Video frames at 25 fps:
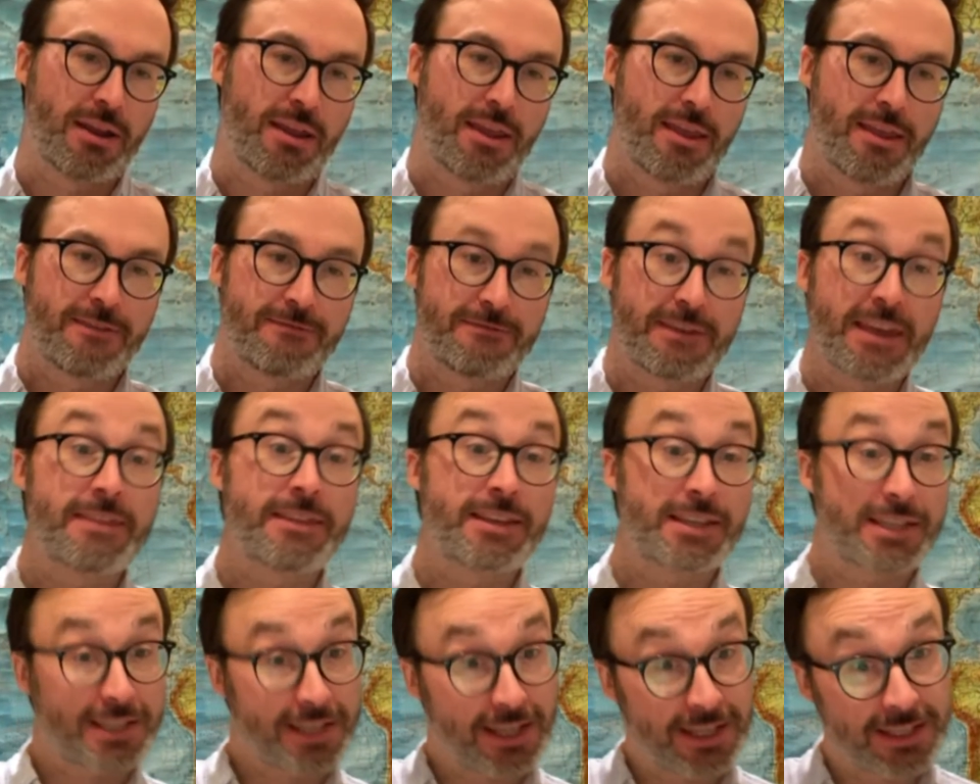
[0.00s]
than
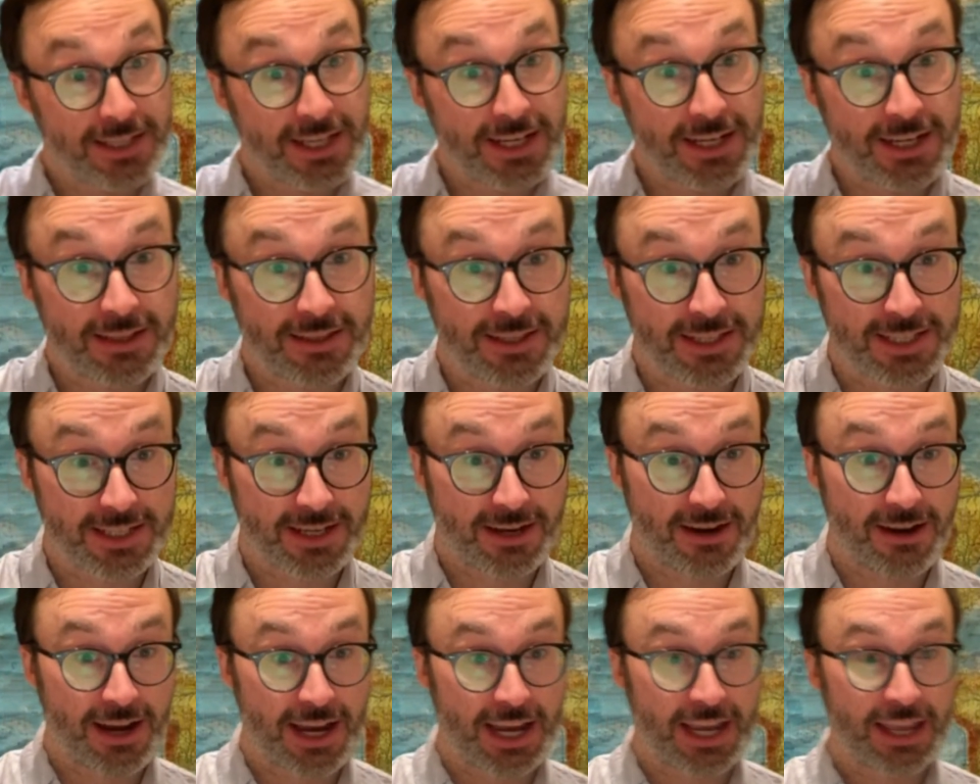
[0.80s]
the sun did in the
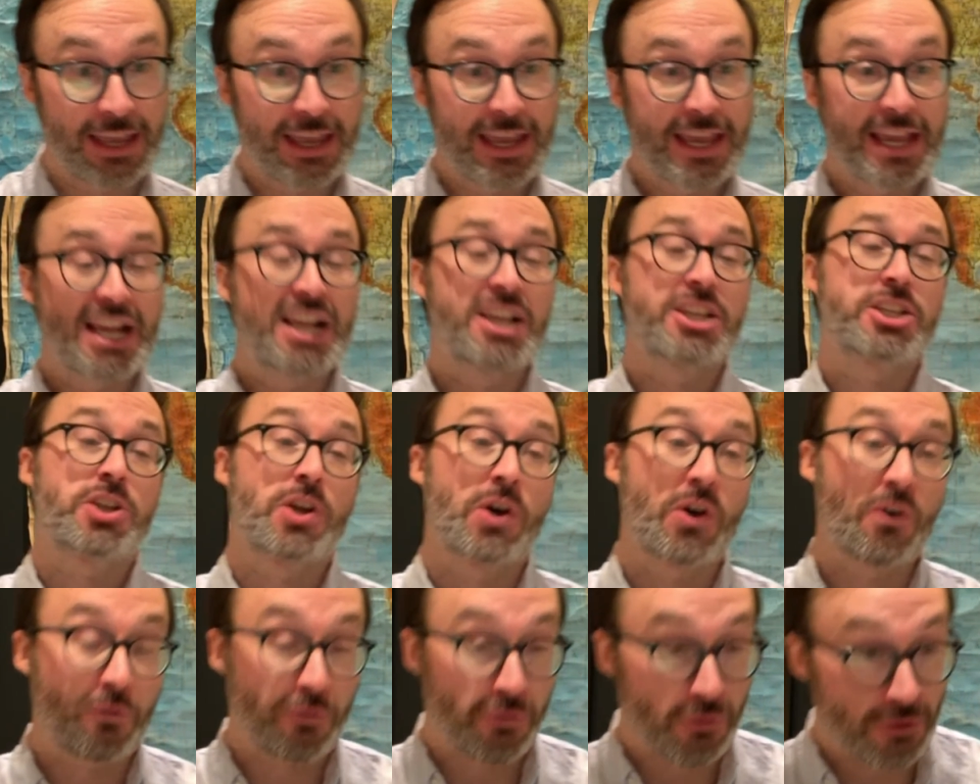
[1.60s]
sky.
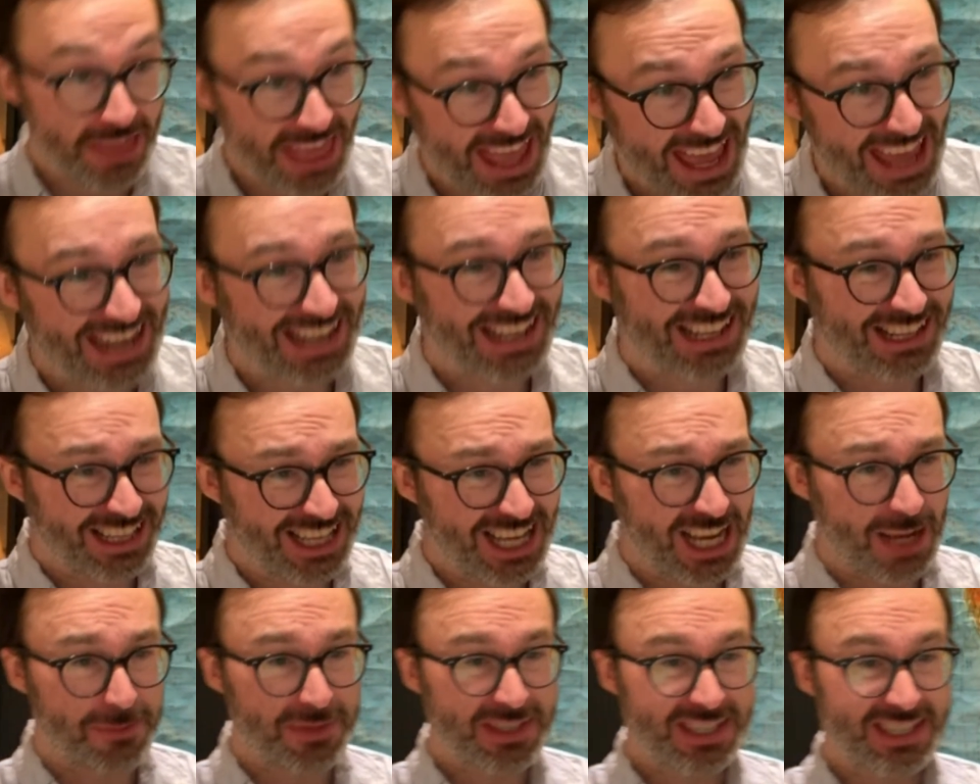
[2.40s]
So for that
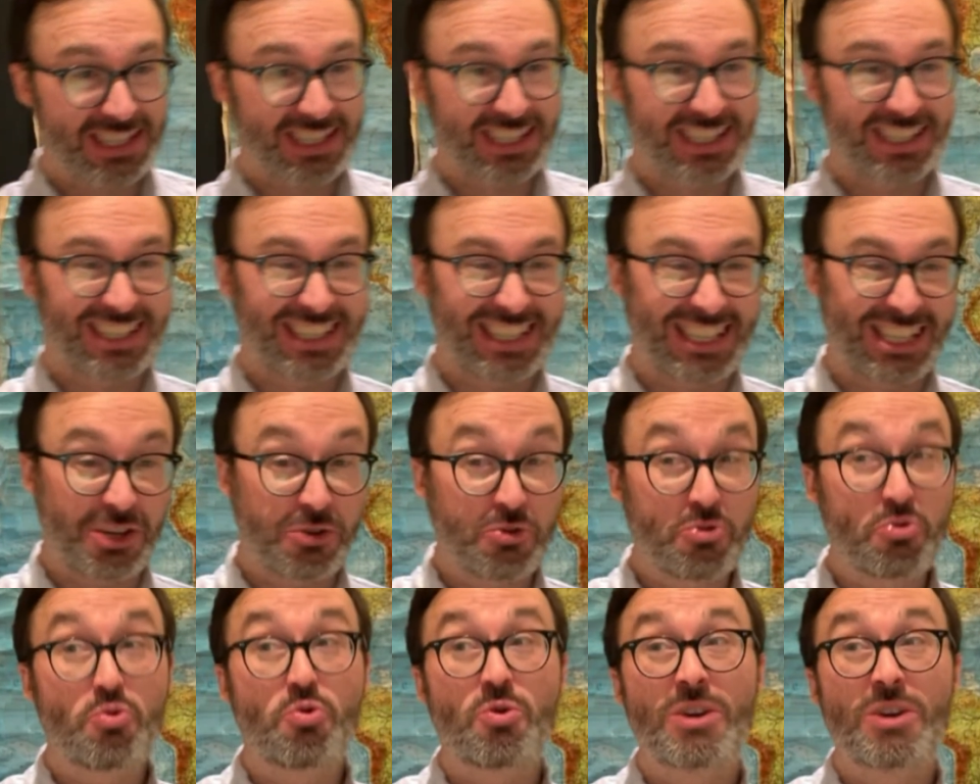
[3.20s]
eclipse, you would